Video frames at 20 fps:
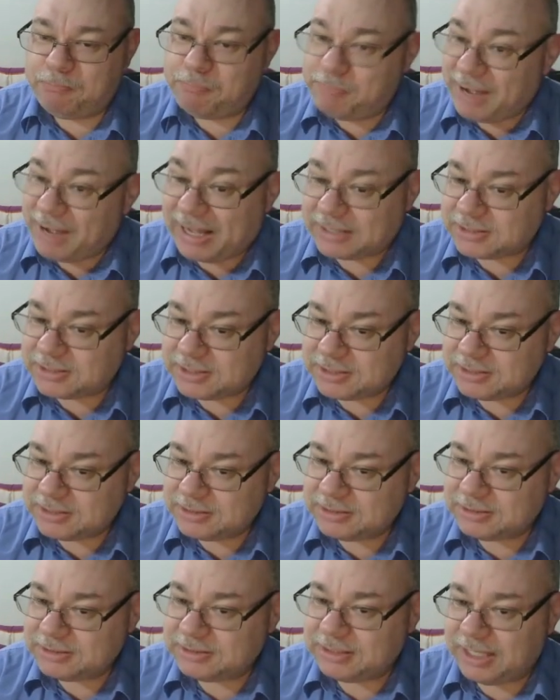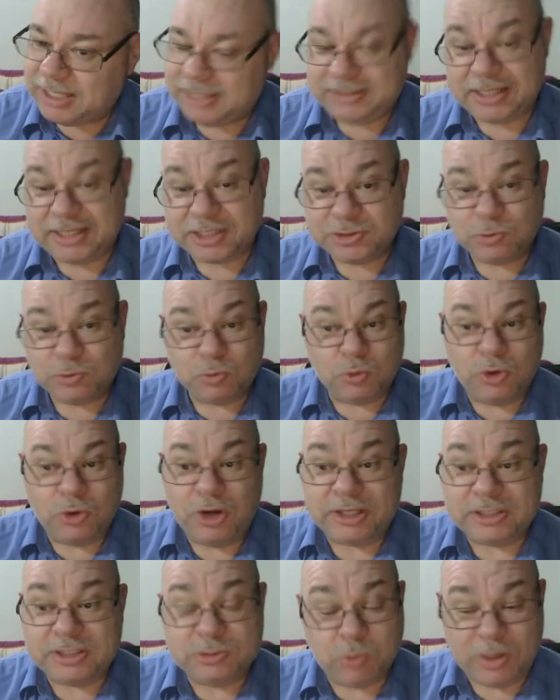But it doesn't
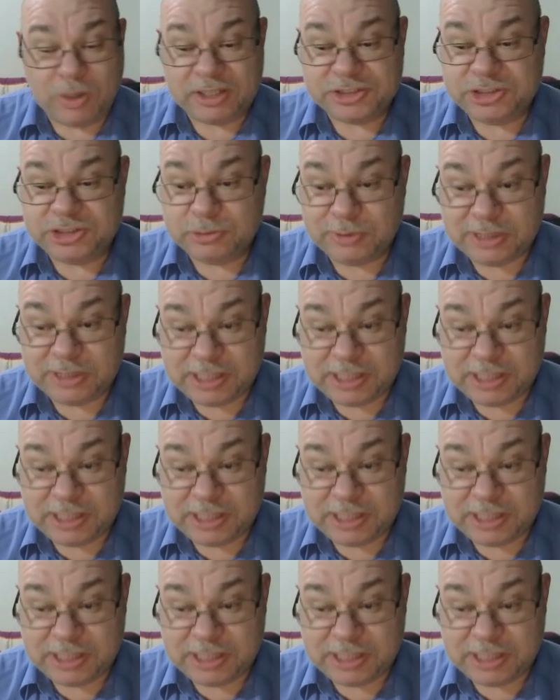work as well as you would